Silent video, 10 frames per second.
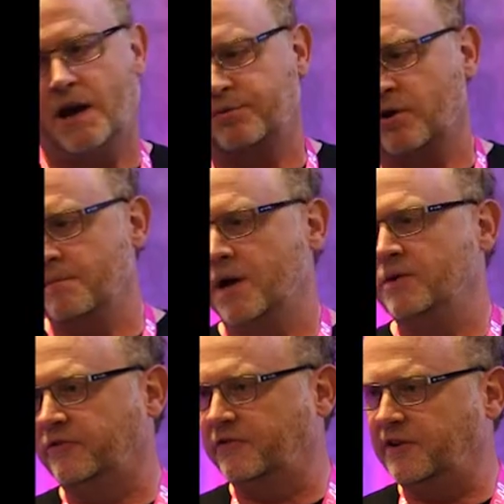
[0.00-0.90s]

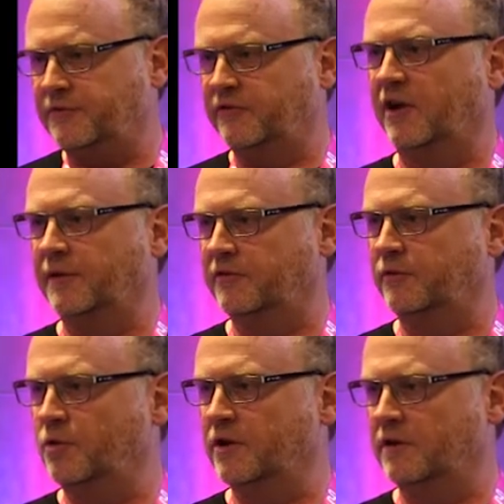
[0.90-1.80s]
promote different types
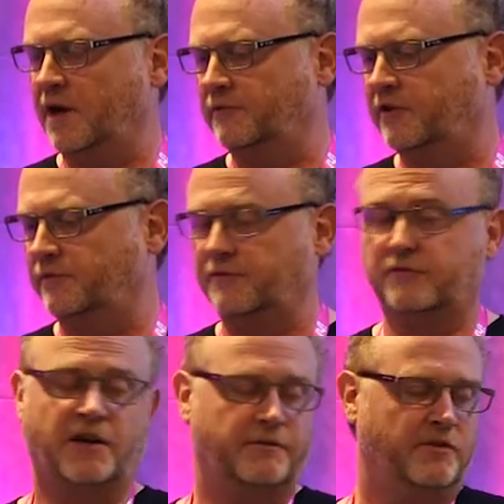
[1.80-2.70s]

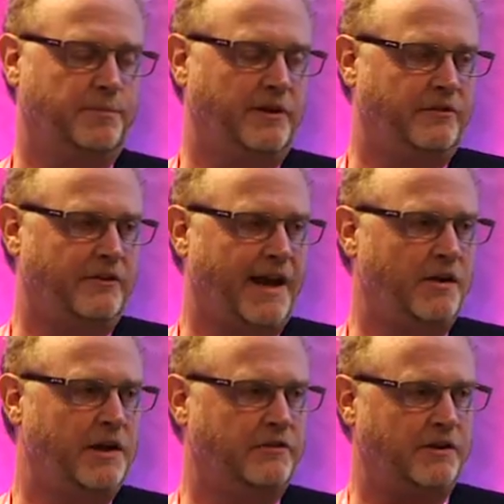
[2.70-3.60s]
of business
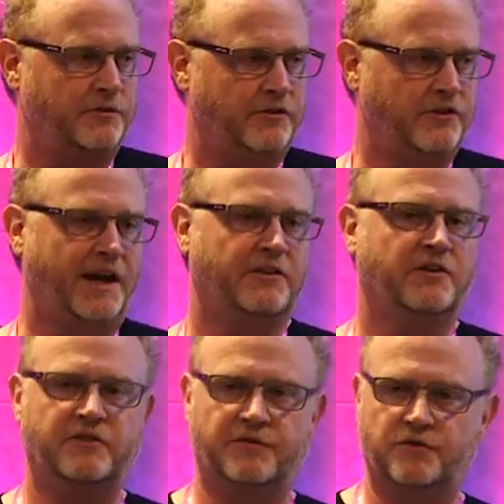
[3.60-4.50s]
areas, different
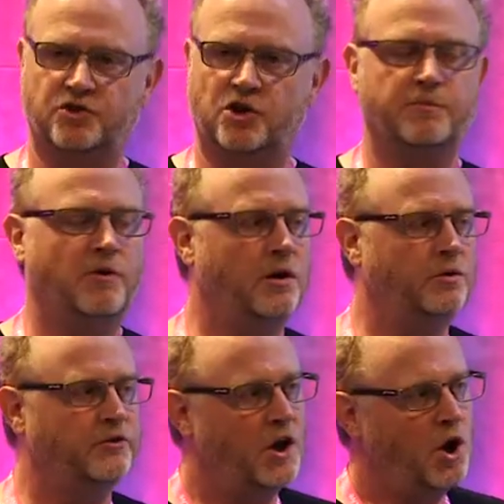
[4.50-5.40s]
sectors, different job
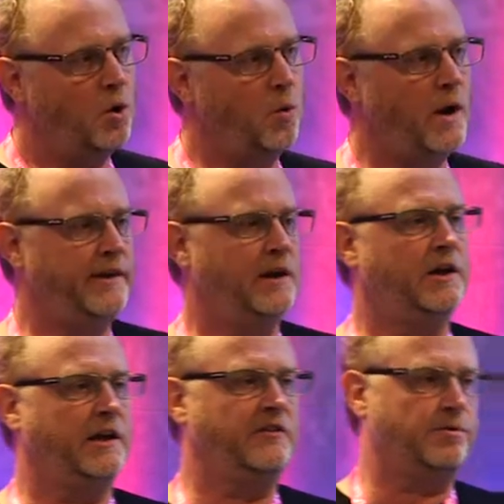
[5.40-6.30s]
roles, or whether you're looking to